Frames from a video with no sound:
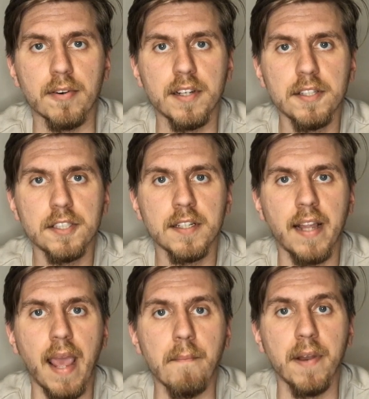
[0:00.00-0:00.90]

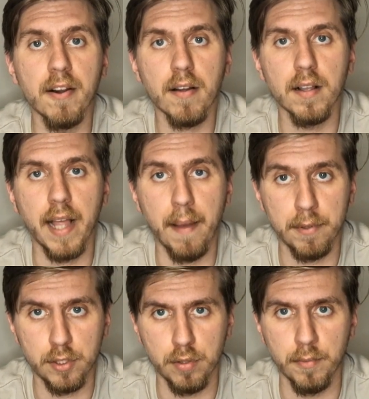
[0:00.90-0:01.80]
tradition, a miracle
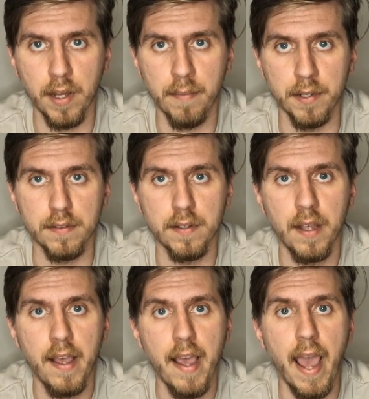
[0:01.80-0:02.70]
happened to Muhammad,
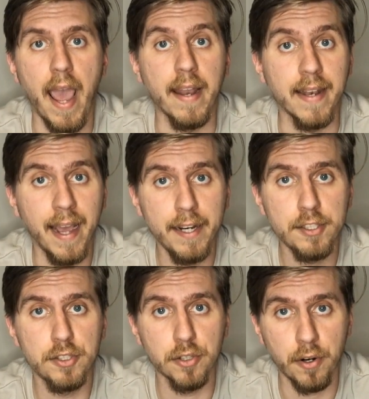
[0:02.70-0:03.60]
a
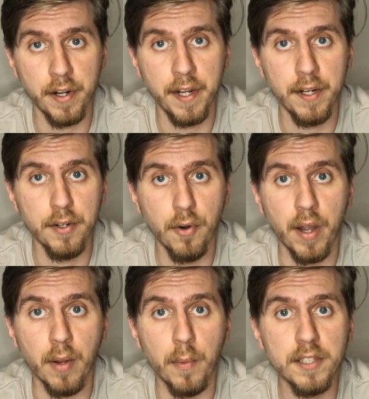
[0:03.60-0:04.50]
night journey
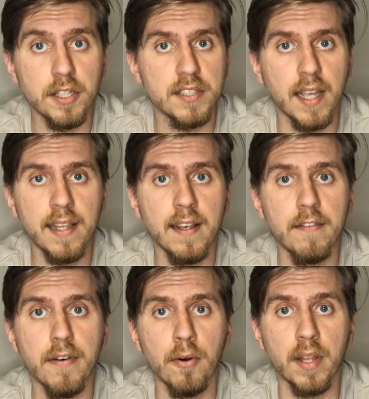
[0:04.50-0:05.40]
during which he
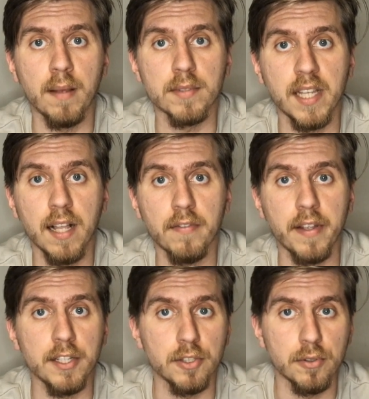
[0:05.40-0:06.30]
suddenly found
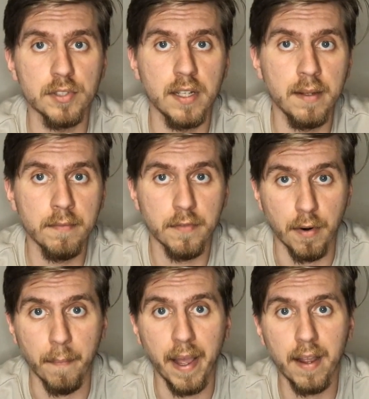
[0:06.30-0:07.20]
himself in Jerusalem
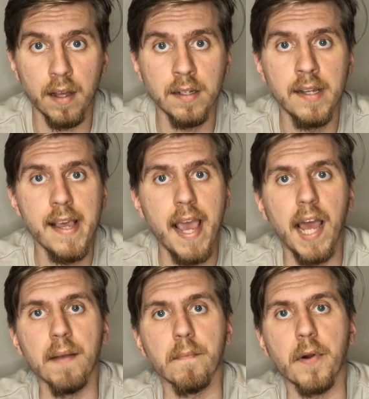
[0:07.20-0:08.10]
from Mecca
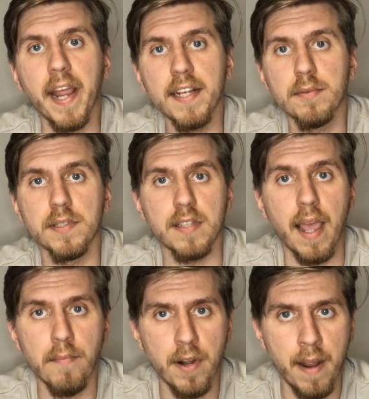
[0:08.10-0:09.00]
and prayed
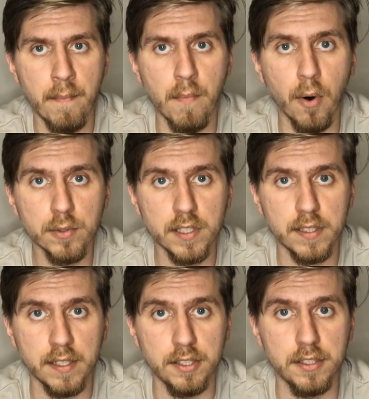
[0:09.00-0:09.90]
with Abraham,
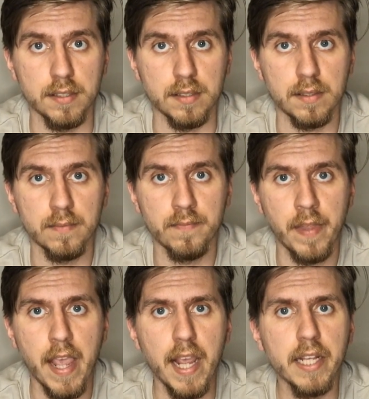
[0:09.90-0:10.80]
Moses, and Jesus.
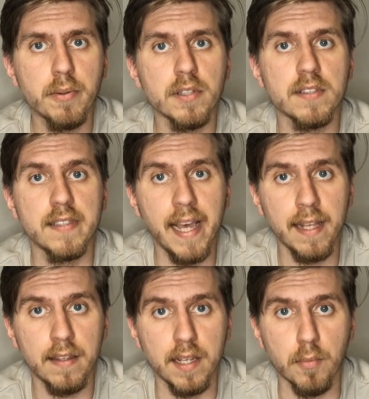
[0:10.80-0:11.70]
It was
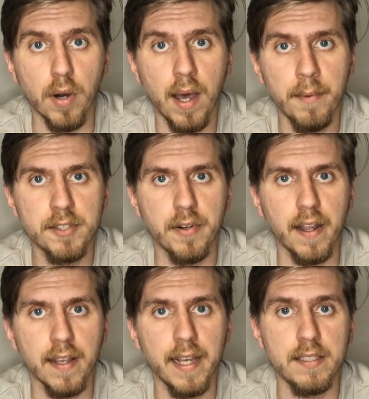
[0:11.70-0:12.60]
then that Muhammad
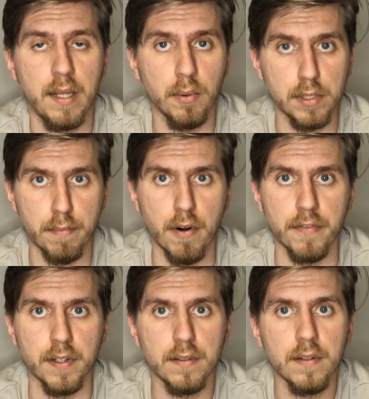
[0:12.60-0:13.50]
realized he was a
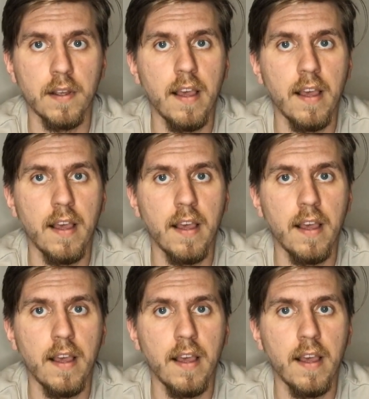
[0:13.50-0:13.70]
prophet.